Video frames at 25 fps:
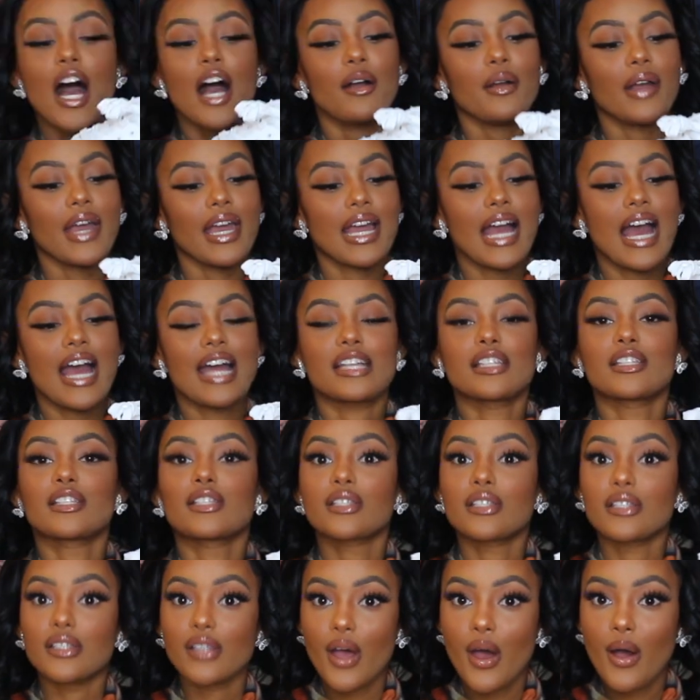Okay guys,
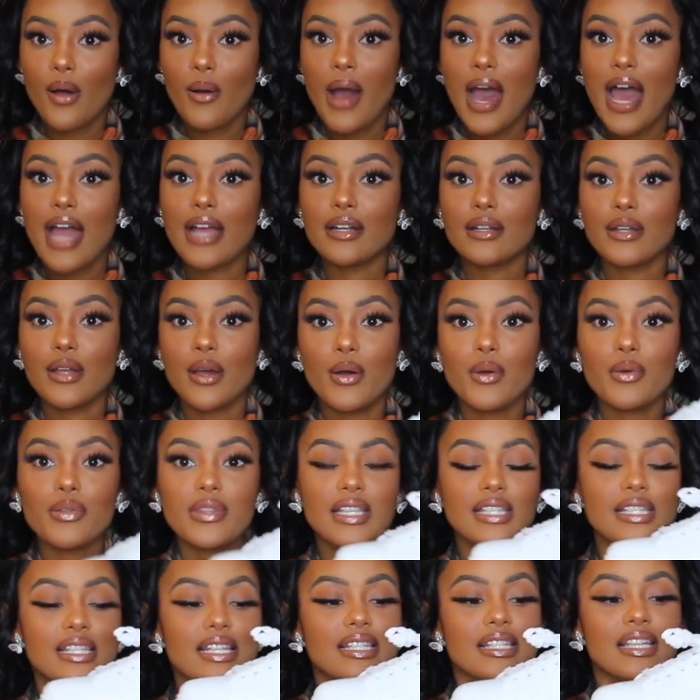so I know
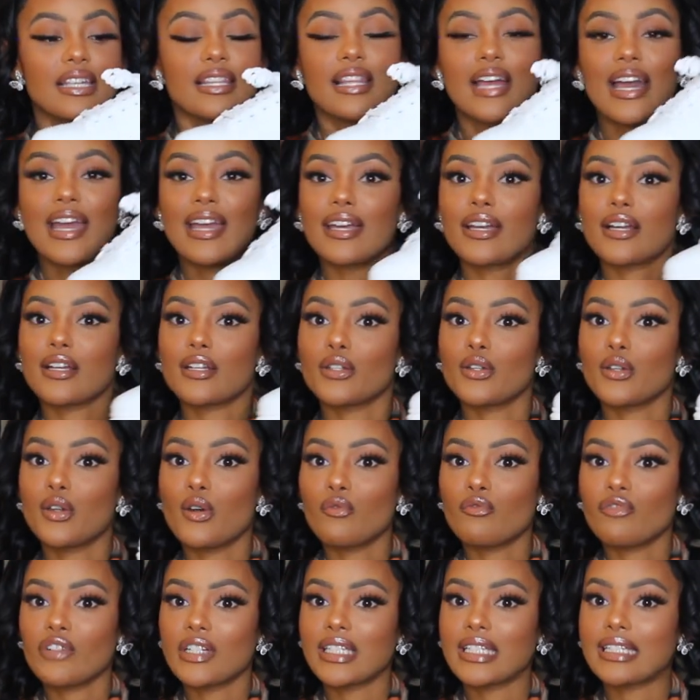this isn't like, you
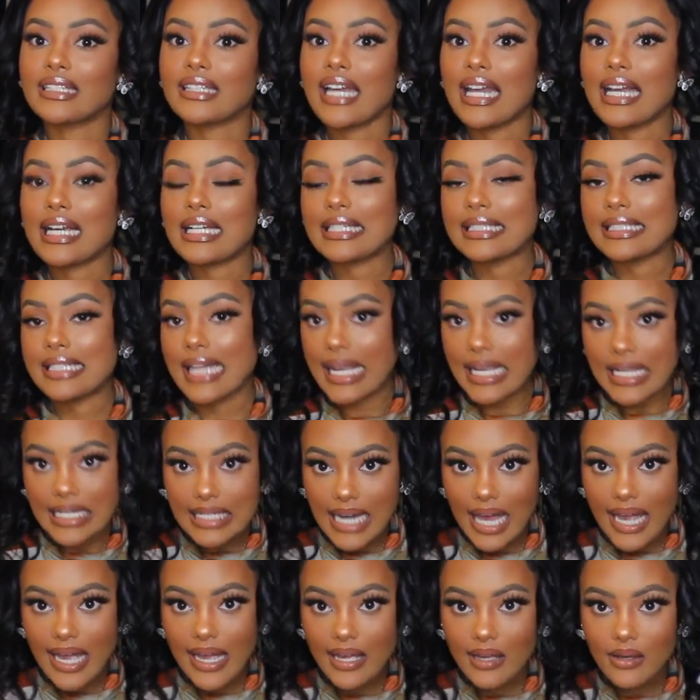don't really think
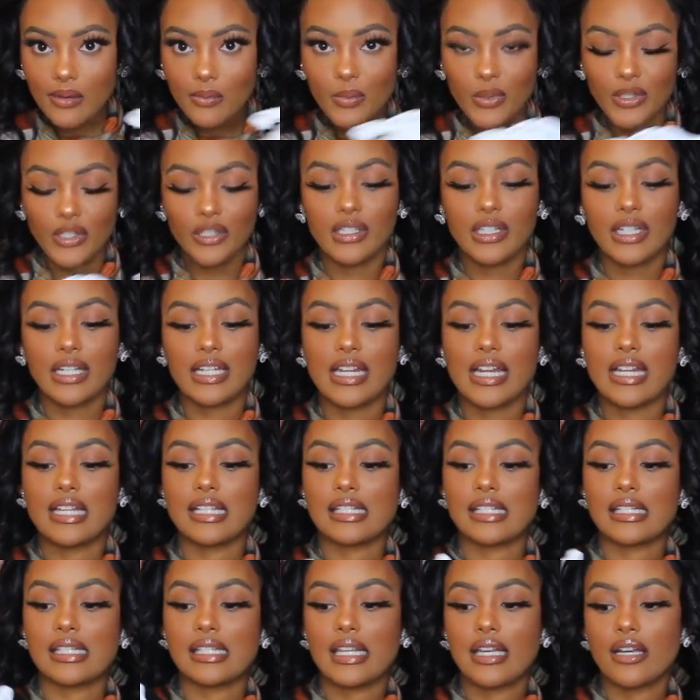date night when you're looking at
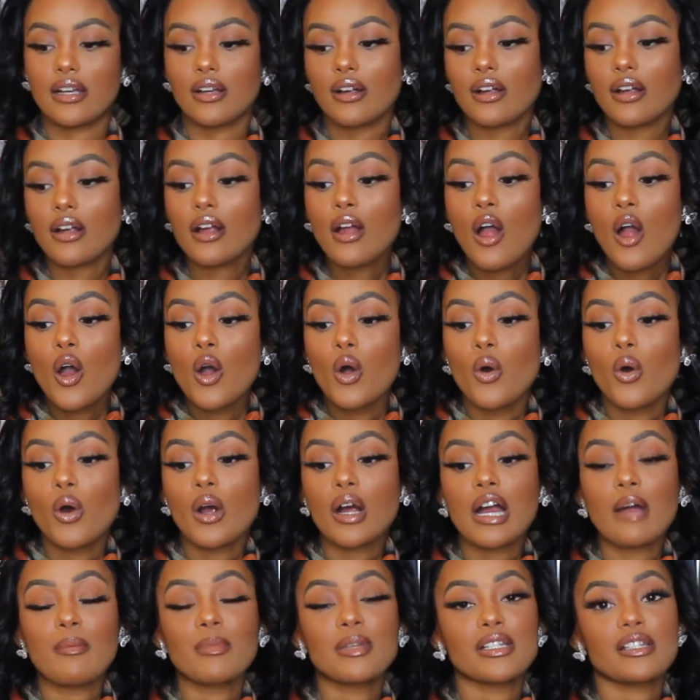a sneaker
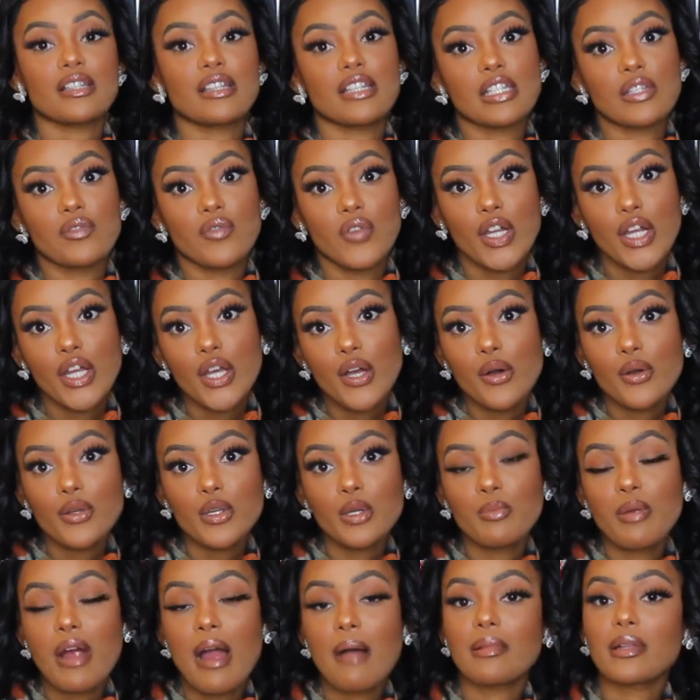or coming to this video,
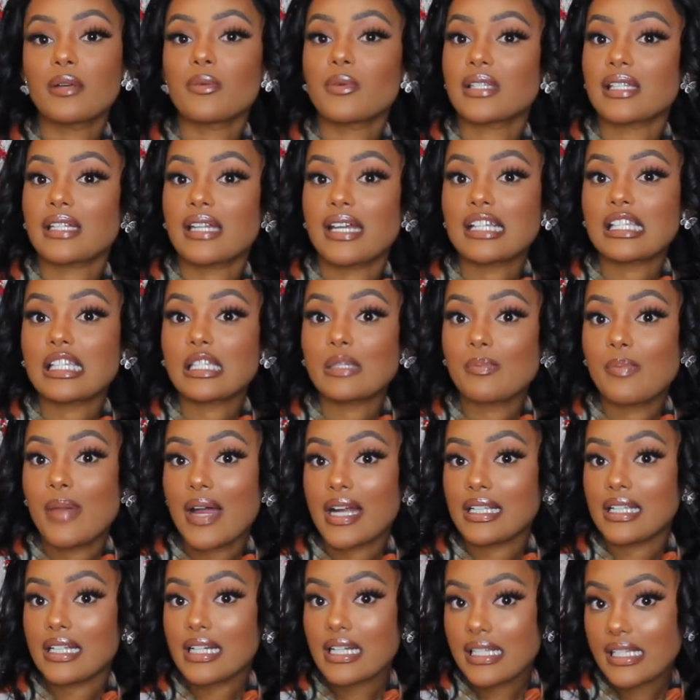you probably wasn't
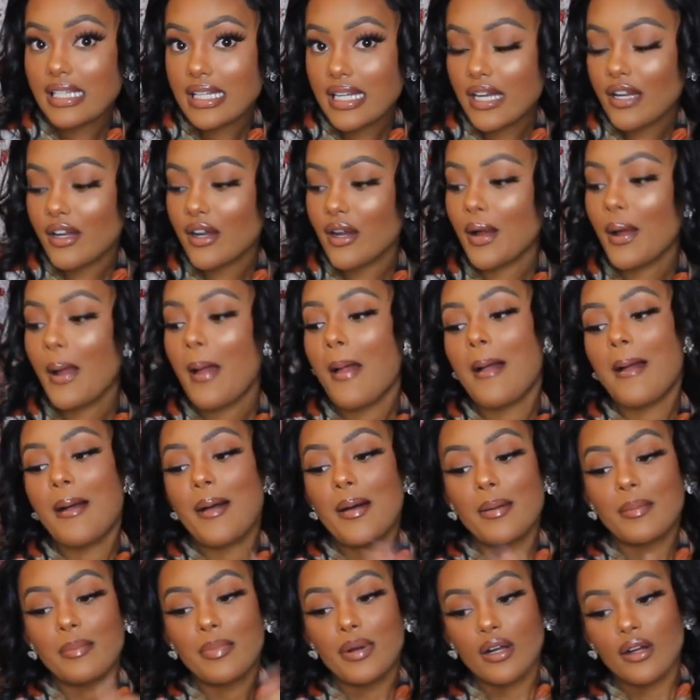expecting a sneaker,
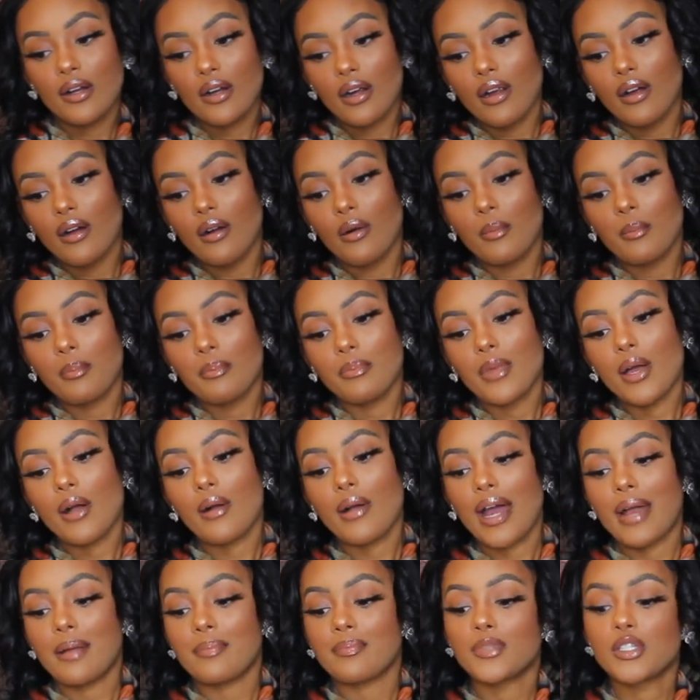but girl,
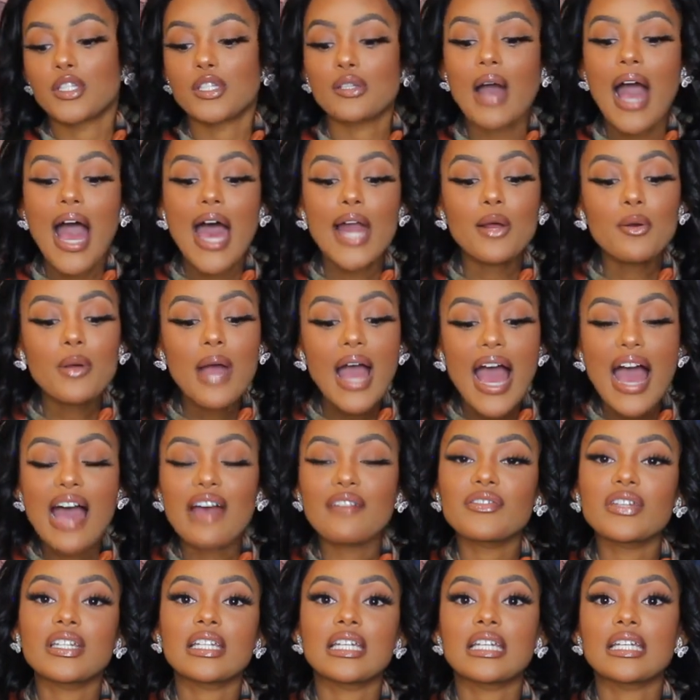okay. So I don't
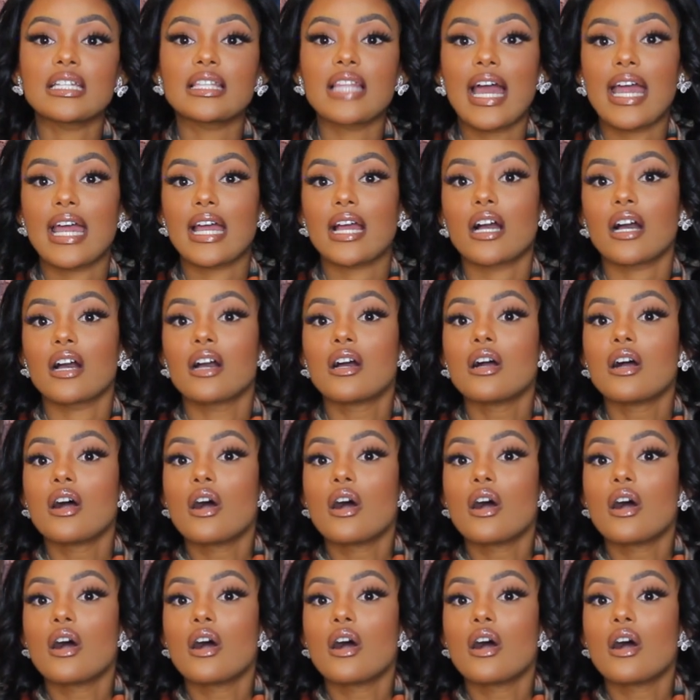have any like